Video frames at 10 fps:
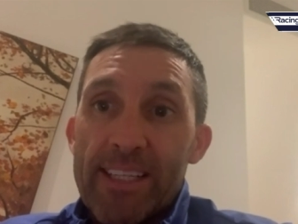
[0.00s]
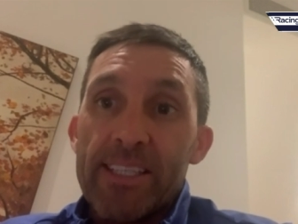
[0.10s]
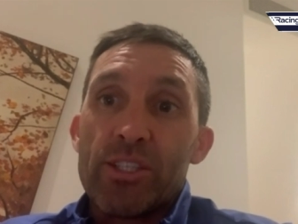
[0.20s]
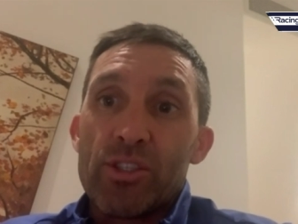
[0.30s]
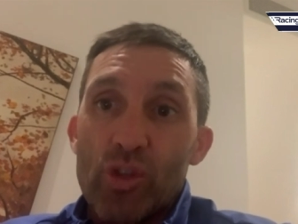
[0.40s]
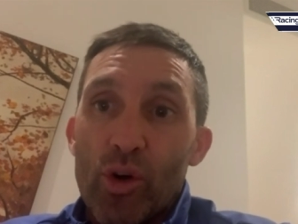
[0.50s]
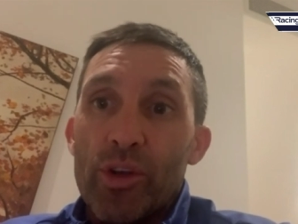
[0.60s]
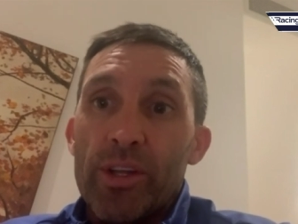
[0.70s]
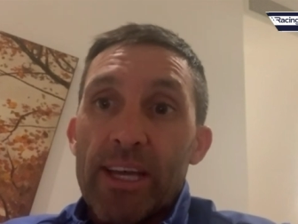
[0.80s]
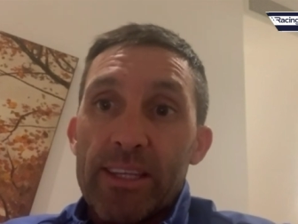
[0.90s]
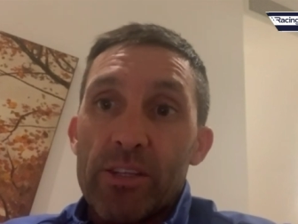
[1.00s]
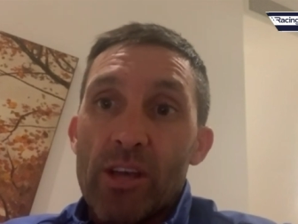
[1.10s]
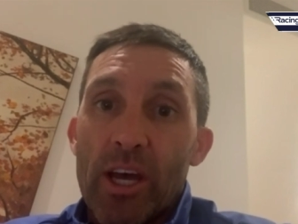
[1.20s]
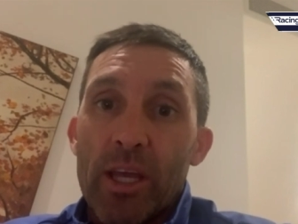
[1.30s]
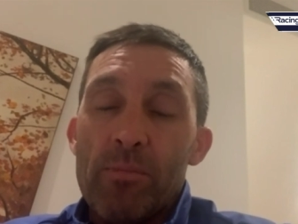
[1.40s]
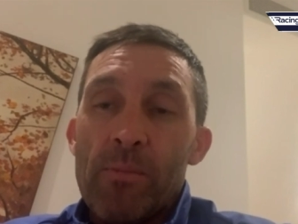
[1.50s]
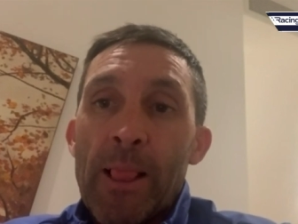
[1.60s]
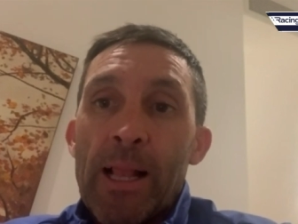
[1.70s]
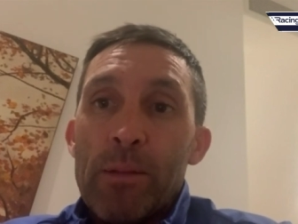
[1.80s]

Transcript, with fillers: as it stood at the time,